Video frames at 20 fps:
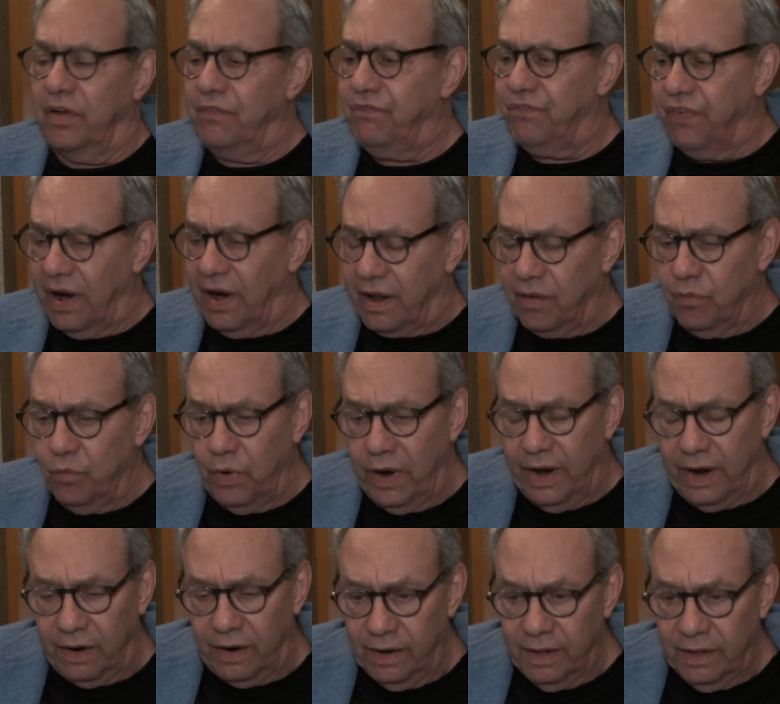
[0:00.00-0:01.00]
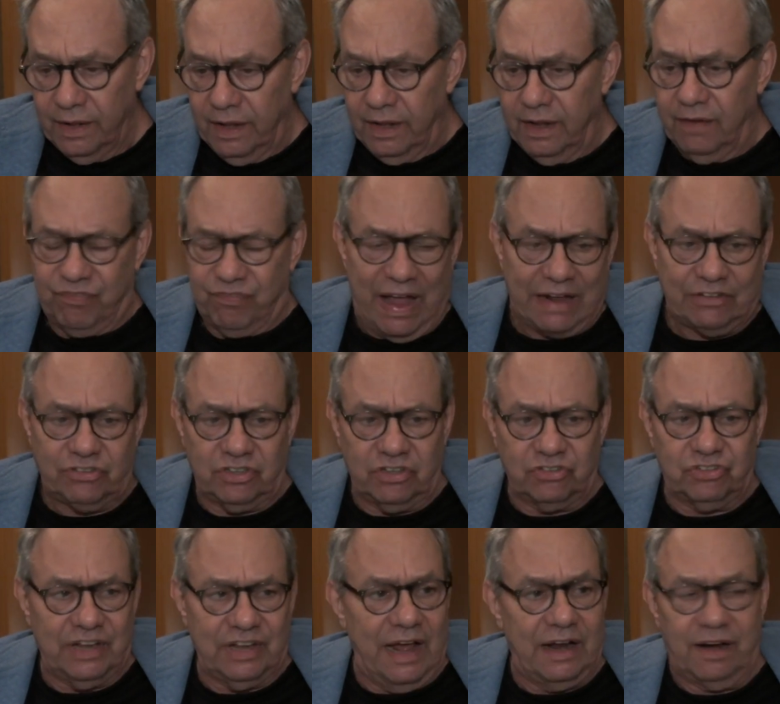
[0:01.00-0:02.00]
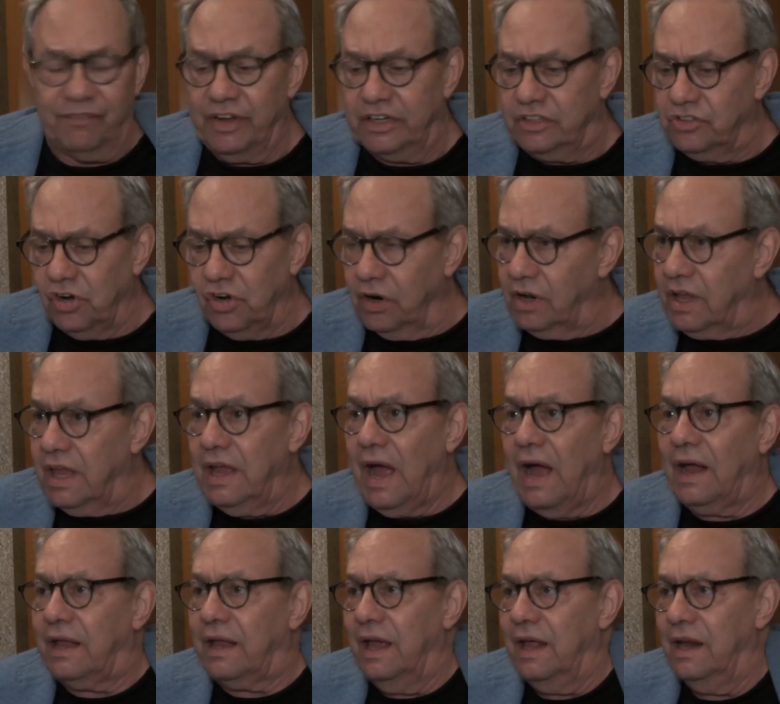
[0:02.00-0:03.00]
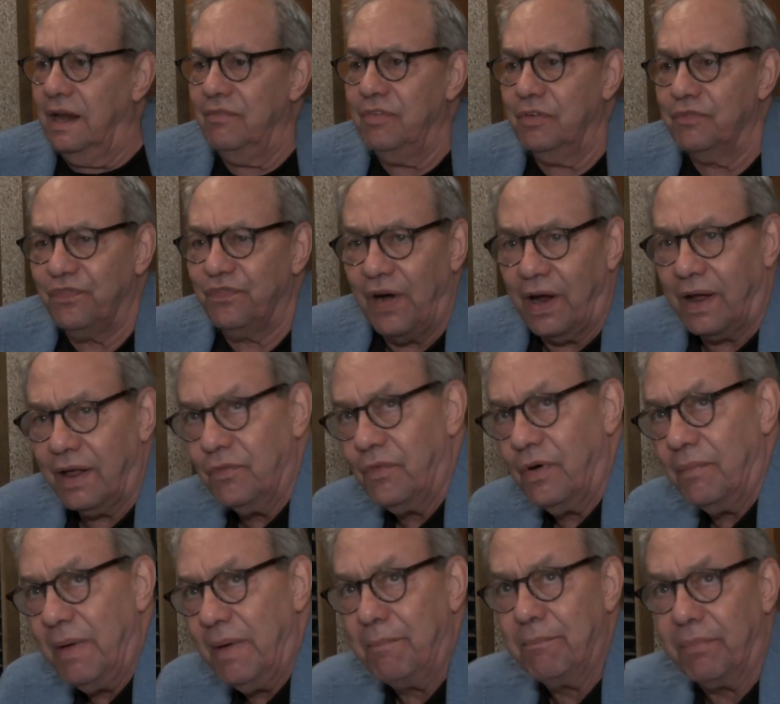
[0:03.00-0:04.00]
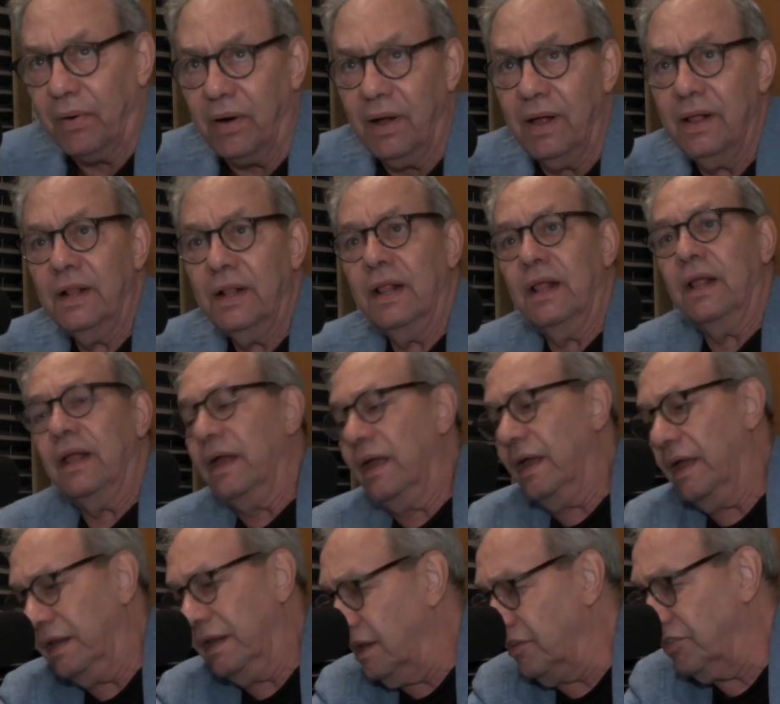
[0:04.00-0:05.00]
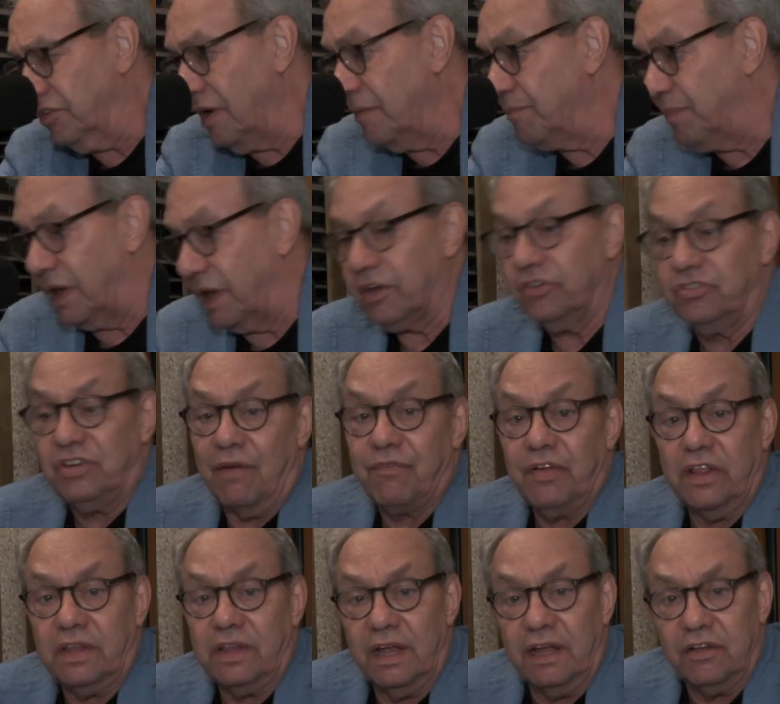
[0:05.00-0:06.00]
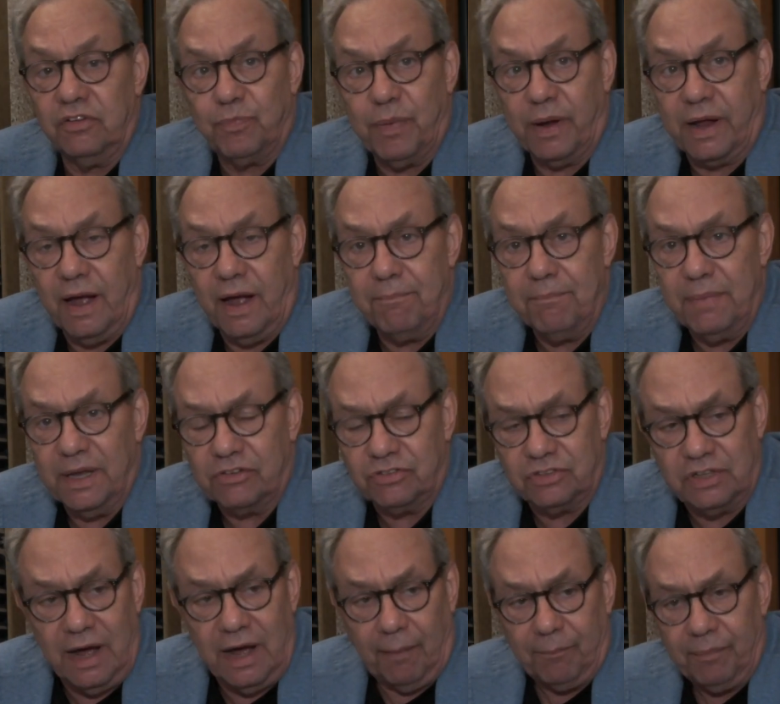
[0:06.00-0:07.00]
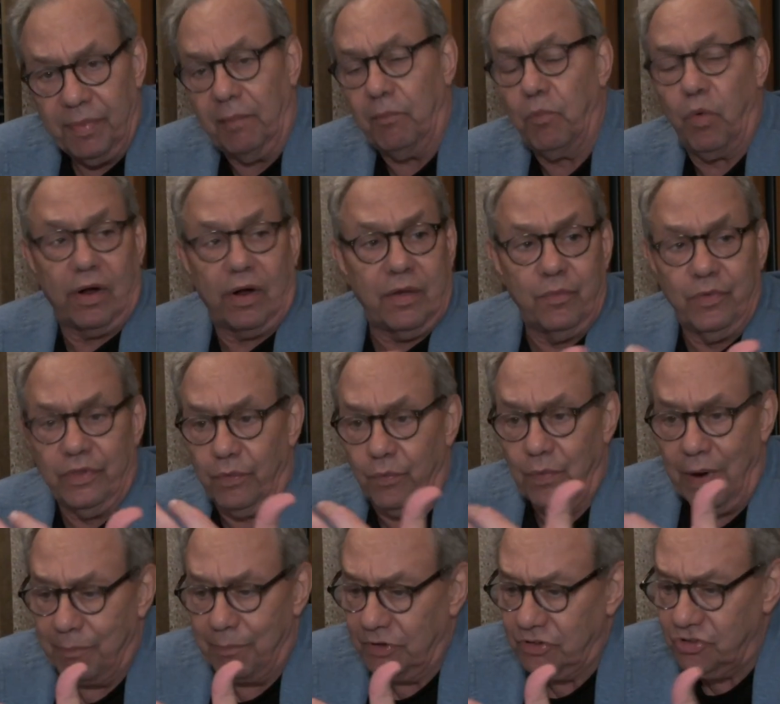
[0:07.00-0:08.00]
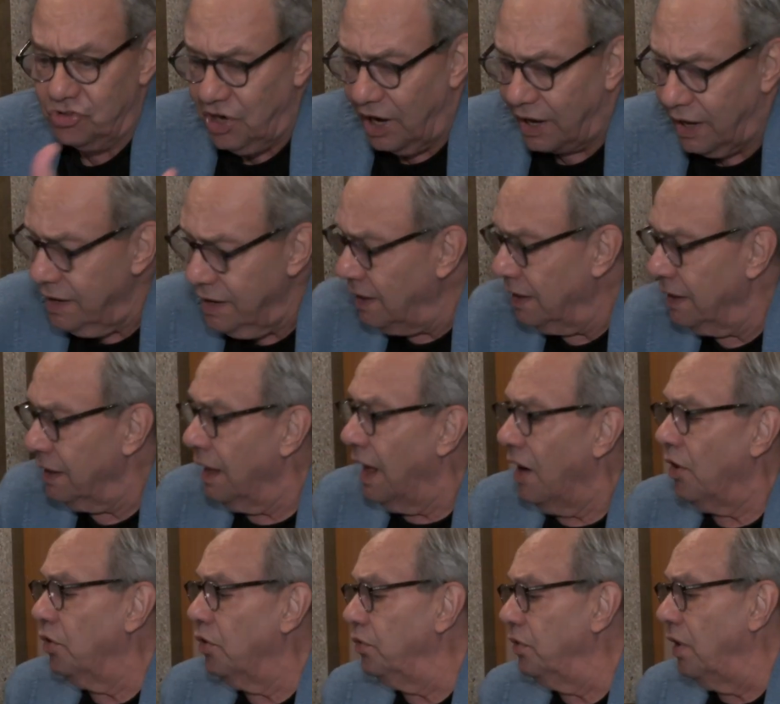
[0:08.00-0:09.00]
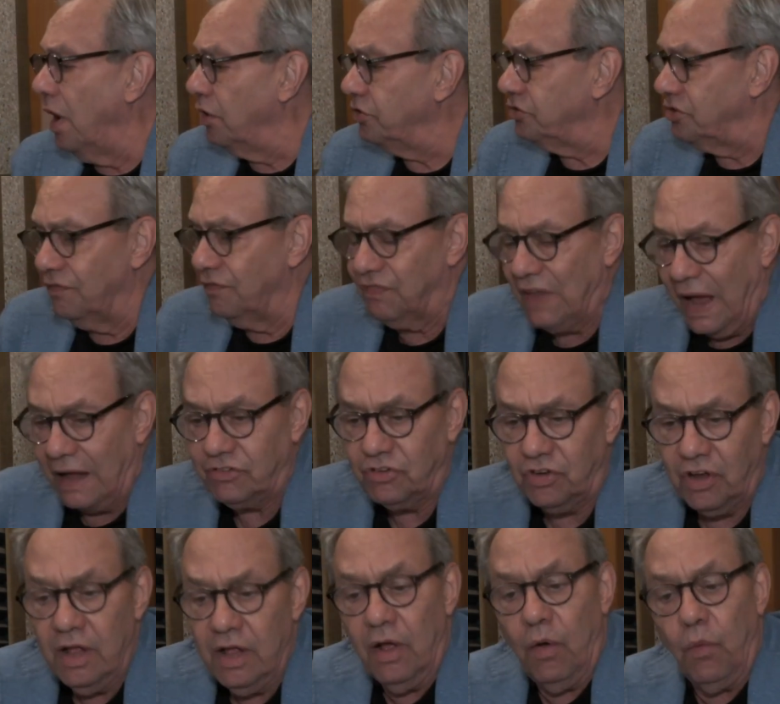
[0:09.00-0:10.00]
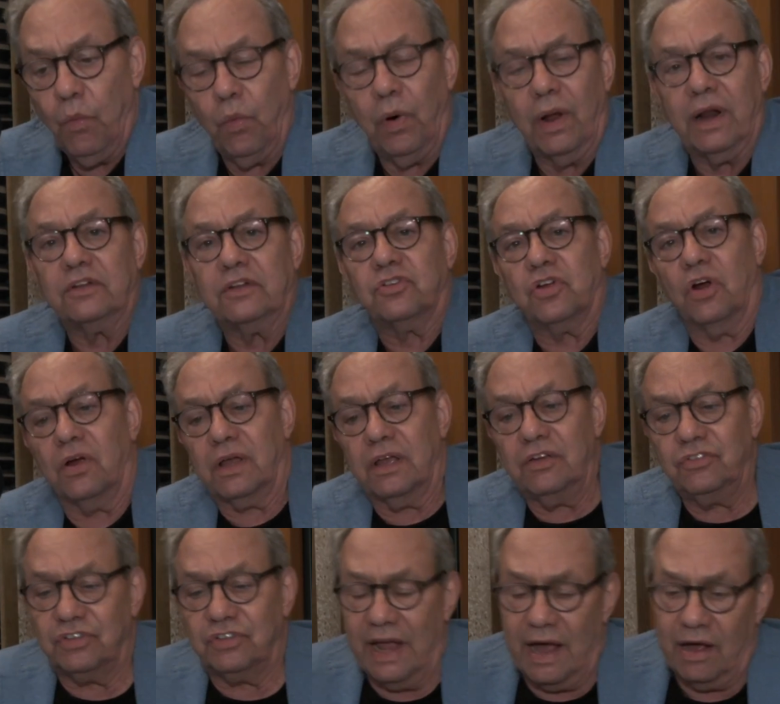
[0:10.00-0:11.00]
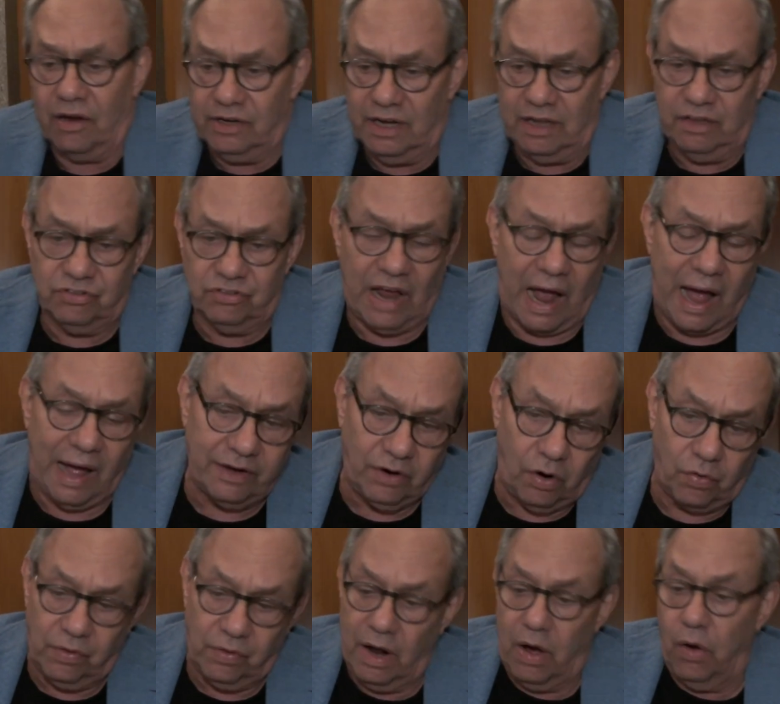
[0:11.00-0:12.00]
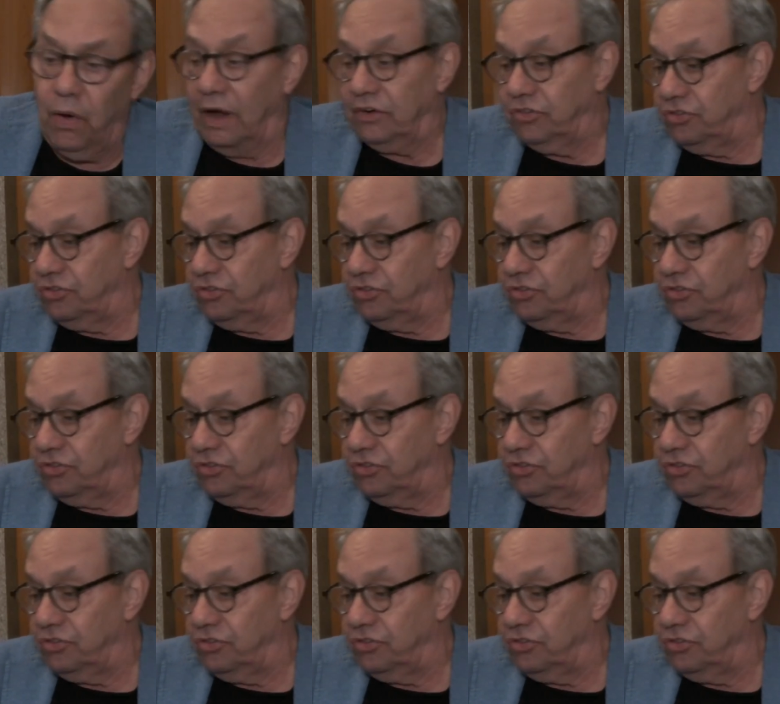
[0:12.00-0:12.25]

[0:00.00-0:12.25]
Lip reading: fucking where. If that's the sound of a turkey, I can't even fucking remember. It is because everything has become mixed up. I'm working with a rubber chicken. Who knows if that's what a turkey sound is? I don't know.